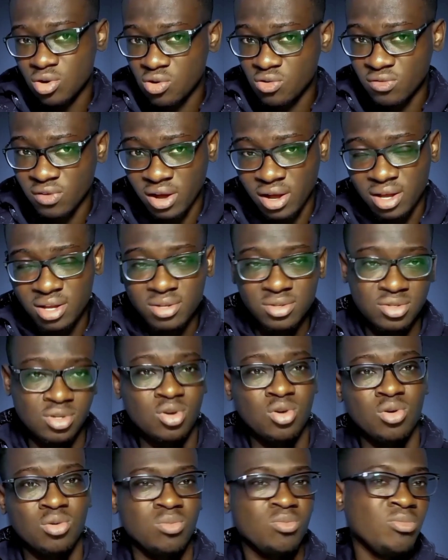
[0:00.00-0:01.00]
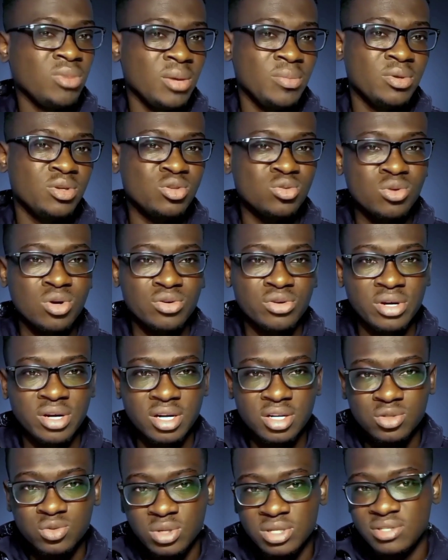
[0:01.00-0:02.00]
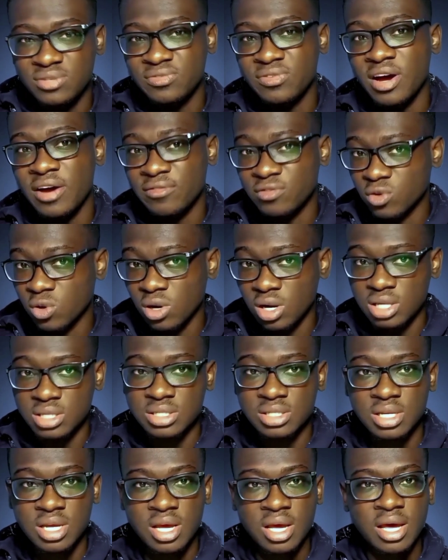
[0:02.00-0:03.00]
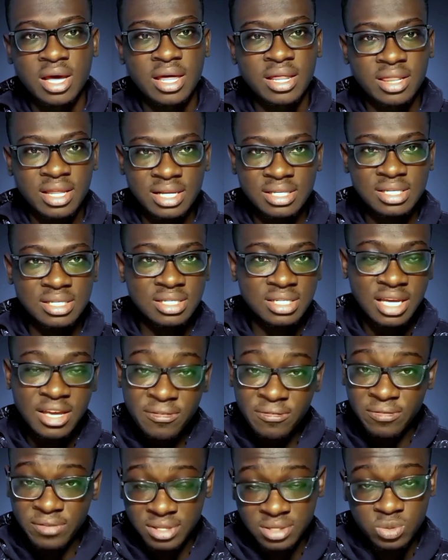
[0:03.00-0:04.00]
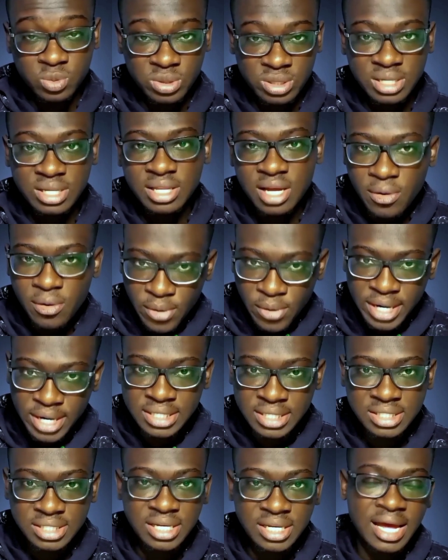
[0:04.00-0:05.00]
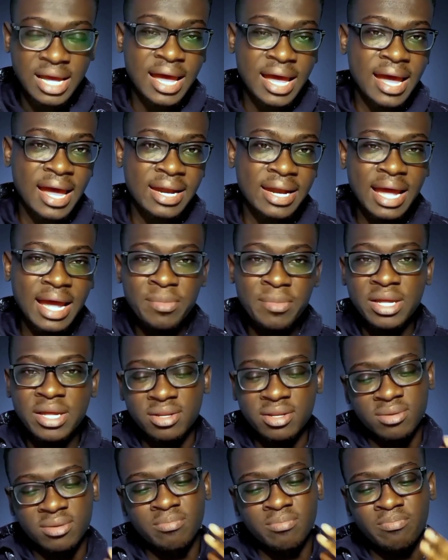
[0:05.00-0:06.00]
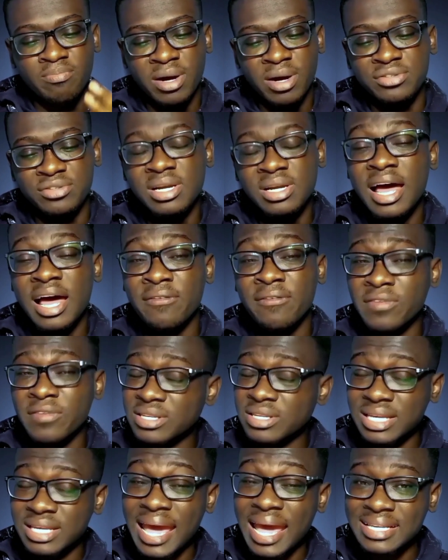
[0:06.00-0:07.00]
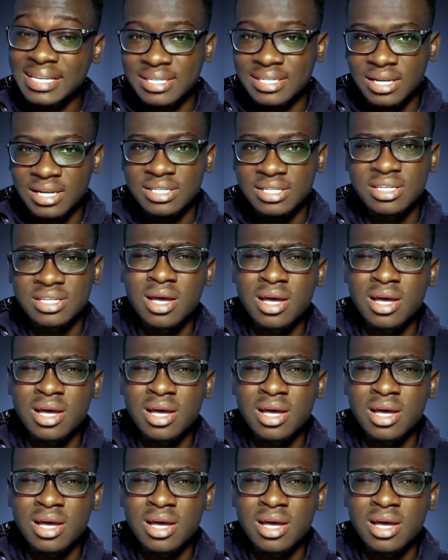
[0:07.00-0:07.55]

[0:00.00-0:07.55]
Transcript: over. So maybe $225 that is if it's within that range. And I mean, battery life is excellent,